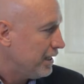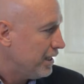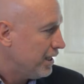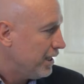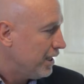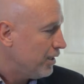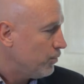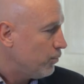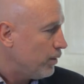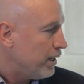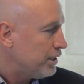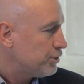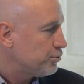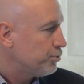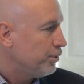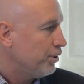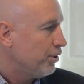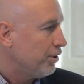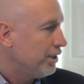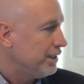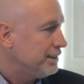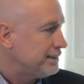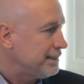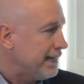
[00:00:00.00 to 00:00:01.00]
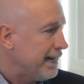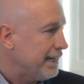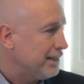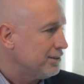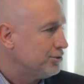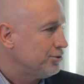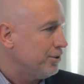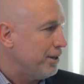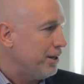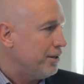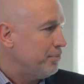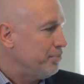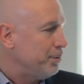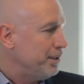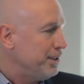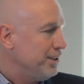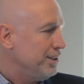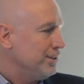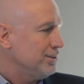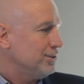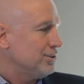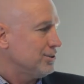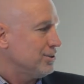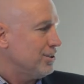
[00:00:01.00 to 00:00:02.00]
And whilst we're all entitled to our
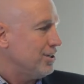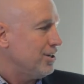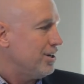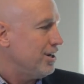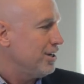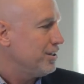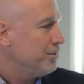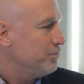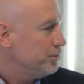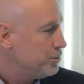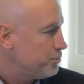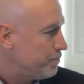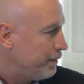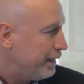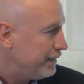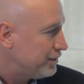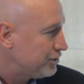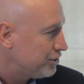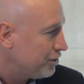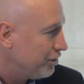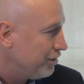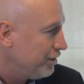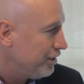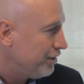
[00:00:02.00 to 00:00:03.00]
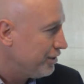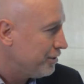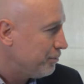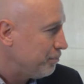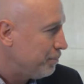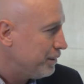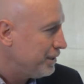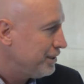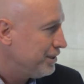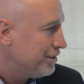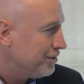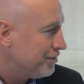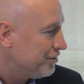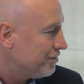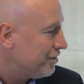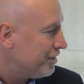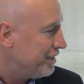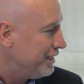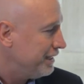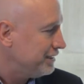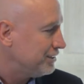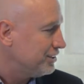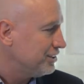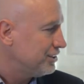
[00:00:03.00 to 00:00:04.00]
opinions, arguments based solely on opinion are
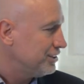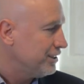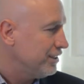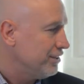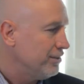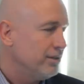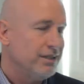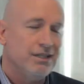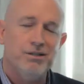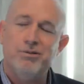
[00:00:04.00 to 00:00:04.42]
not necessarily